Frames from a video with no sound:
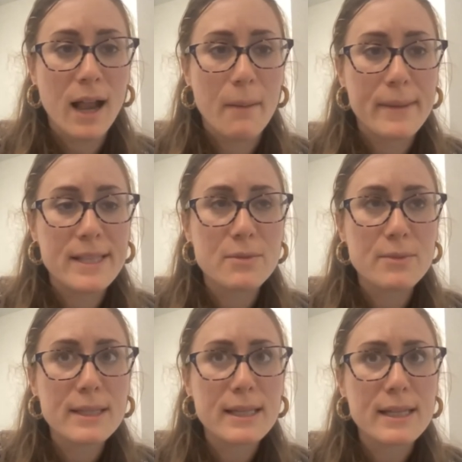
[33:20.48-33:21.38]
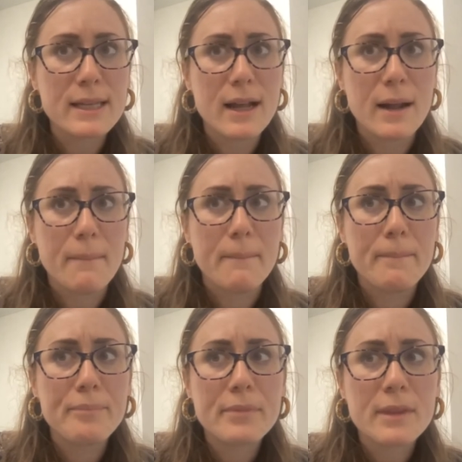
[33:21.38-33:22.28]
um, it's a really
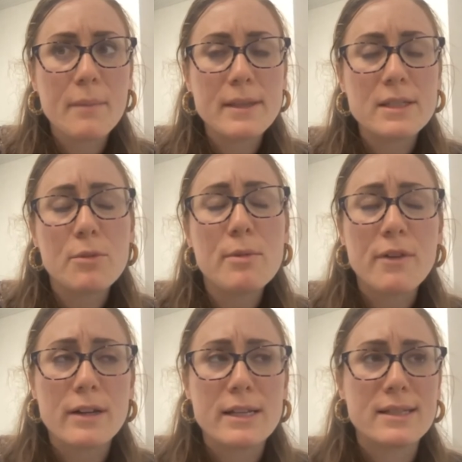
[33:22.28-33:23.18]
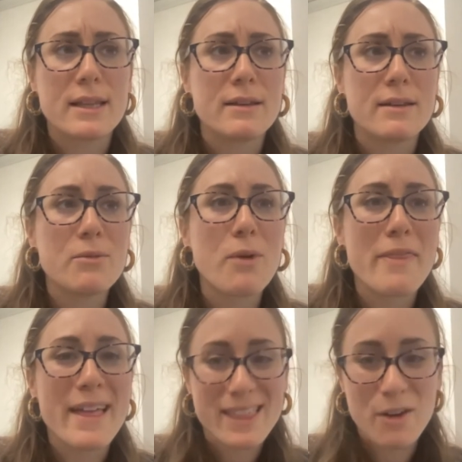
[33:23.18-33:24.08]
um, amazing group of artists, and
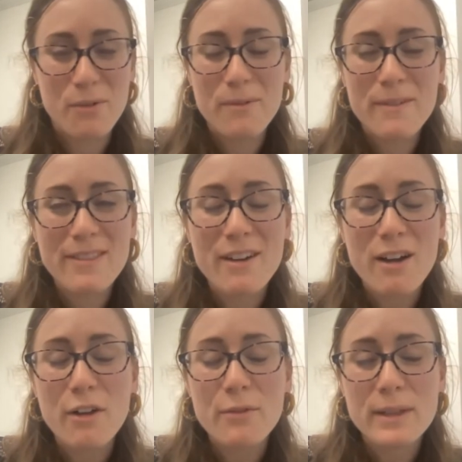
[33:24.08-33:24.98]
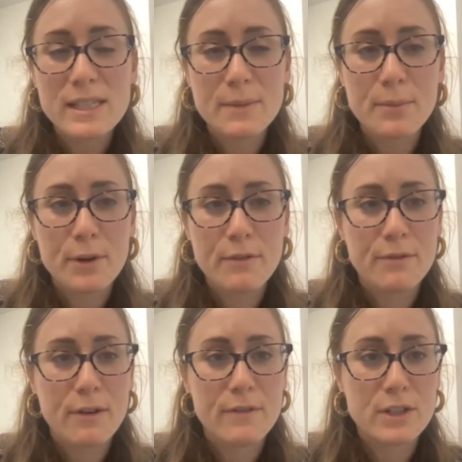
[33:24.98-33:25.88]
one that, you know, they're all really
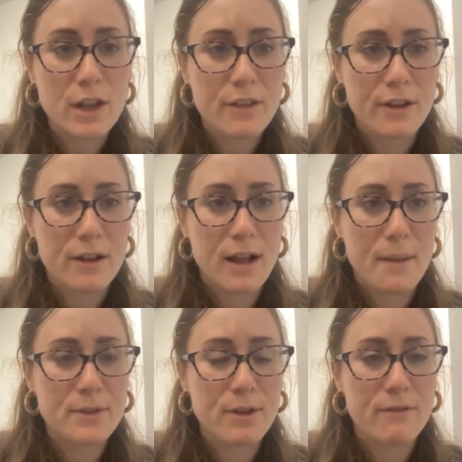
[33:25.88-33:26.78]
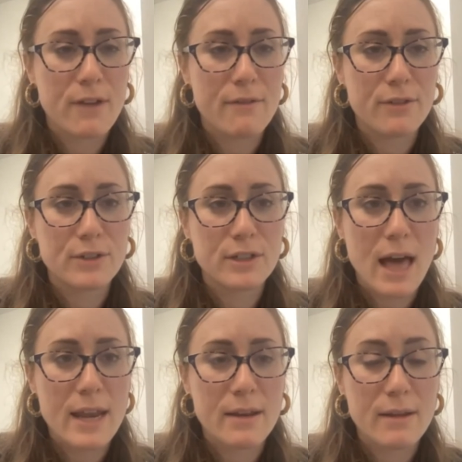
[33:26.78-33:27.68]
supportive of each other. Um, so I've, I've learned a
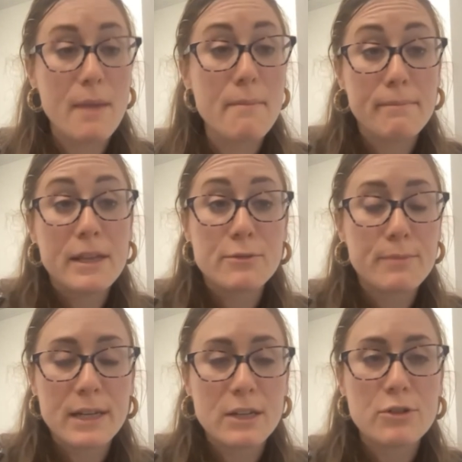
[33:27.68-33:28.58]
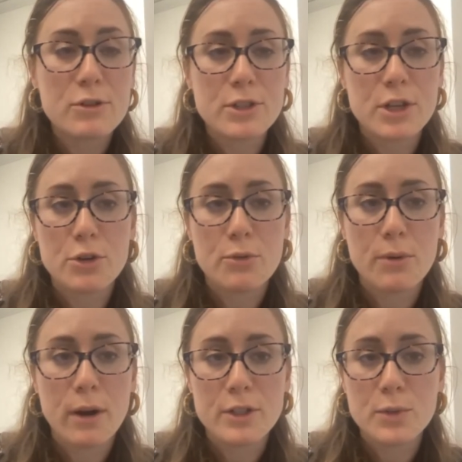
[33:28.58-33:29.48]
lot and, and been introduced to
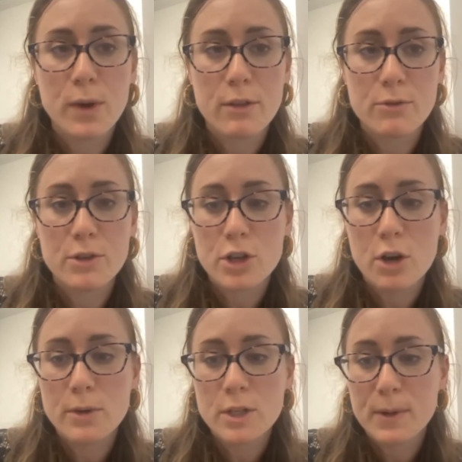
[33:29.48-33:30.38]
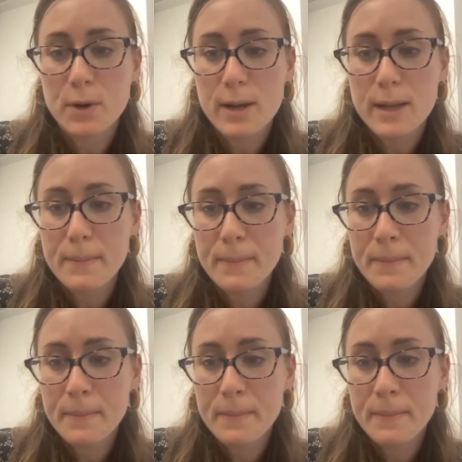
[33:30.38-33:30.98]
new artists' work through the show, which has been great.